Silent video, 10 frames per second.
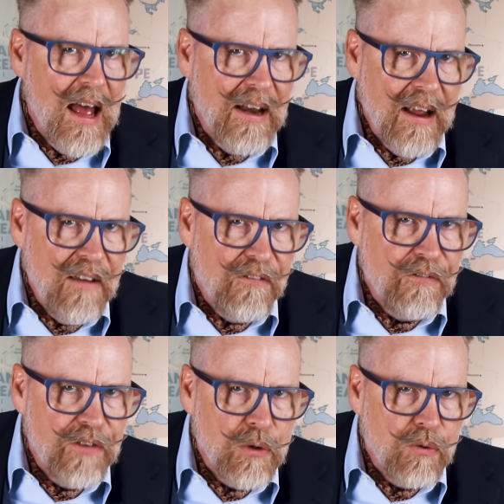And
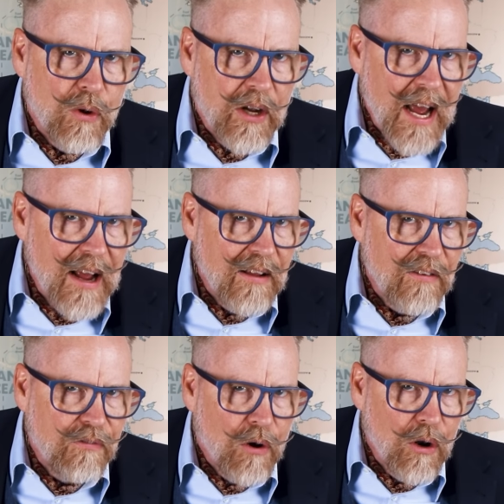if you
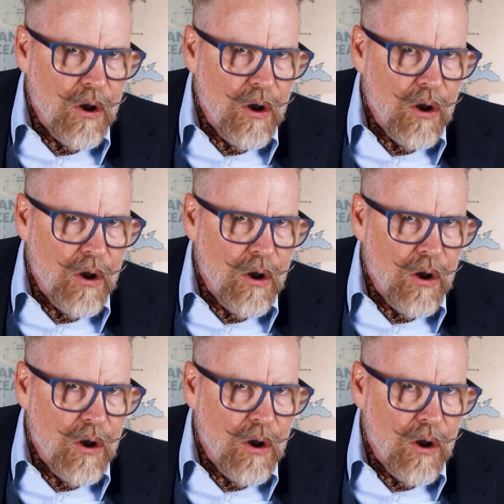gaze for a